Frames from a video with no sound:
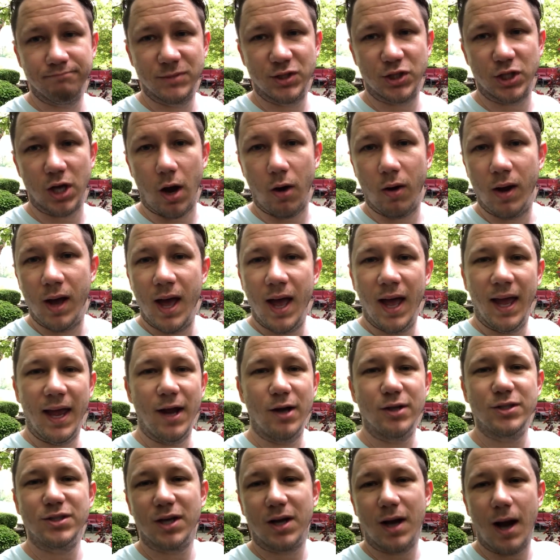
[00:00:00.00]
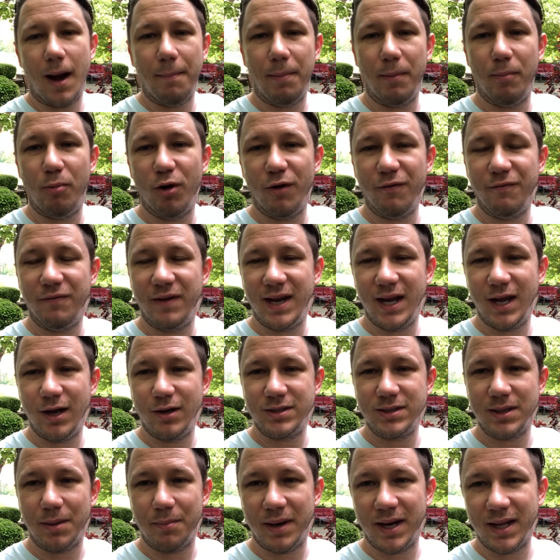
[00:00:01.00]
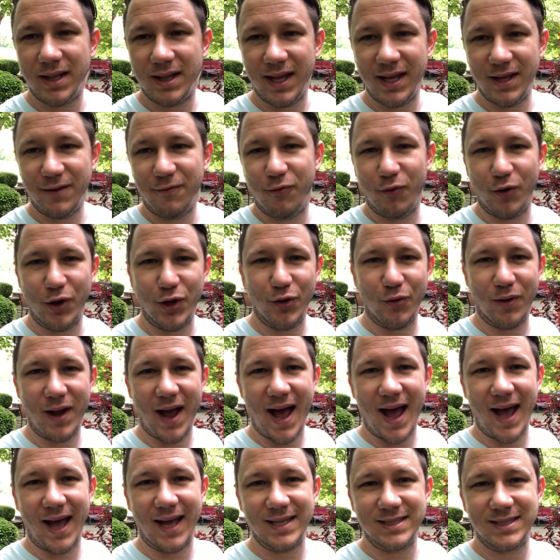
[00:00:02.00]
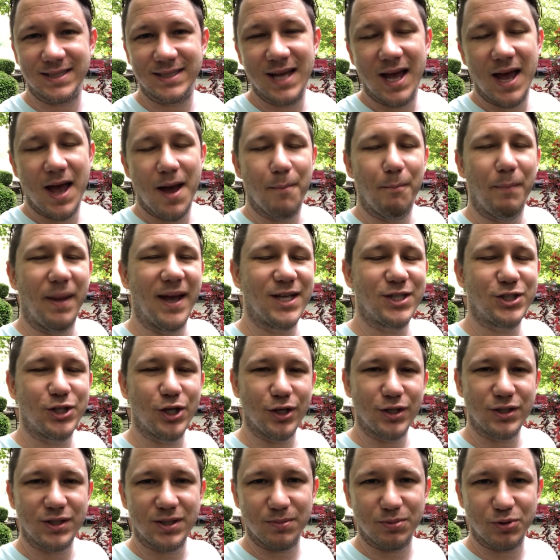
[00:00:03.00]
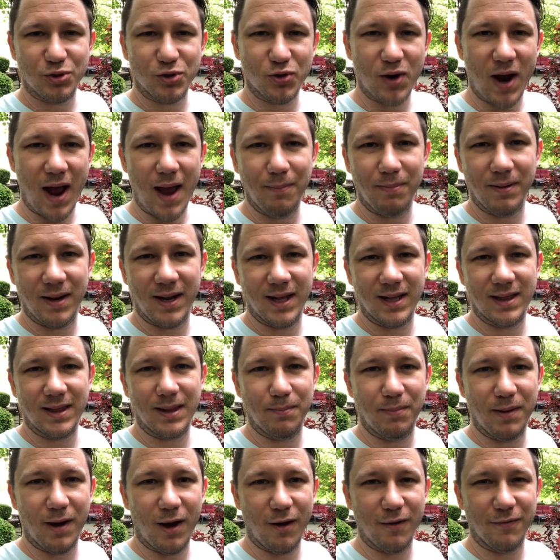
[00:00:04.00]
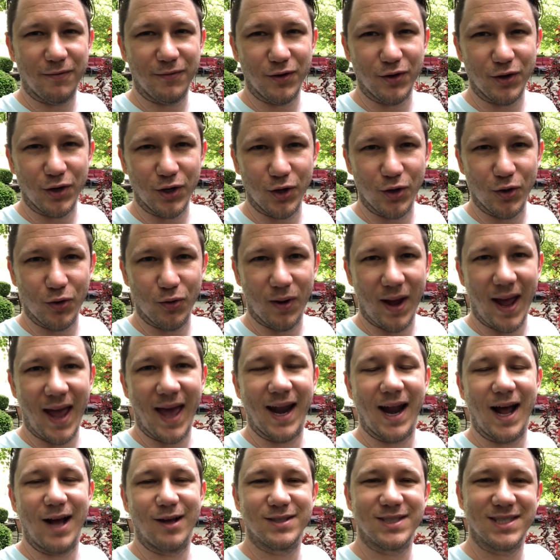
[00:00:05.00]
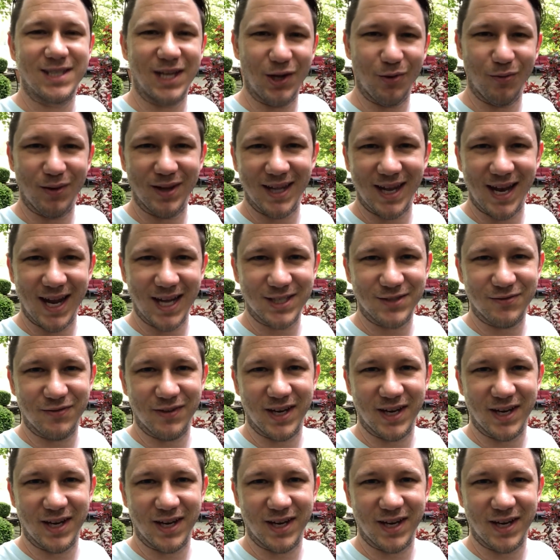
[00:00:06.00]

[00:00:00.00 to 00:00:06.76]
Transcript: So here's a couple more videos I'm gonna link for you guys. Make sure you subscribe and hit the bell if you're new, and I'll see you in the next